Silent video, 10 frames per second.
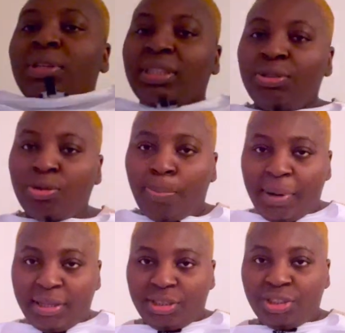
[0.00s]
into
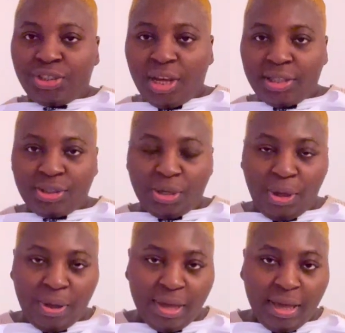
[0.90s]
plain t-shirts.
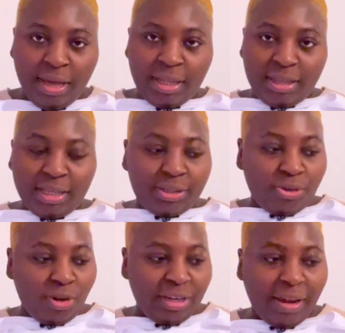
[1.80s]
So this is
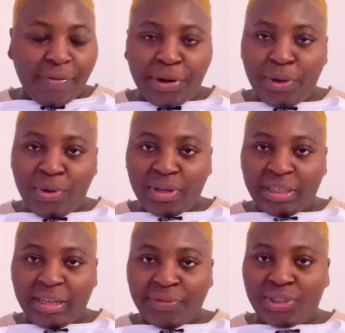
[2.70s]
going to definitely go underneath the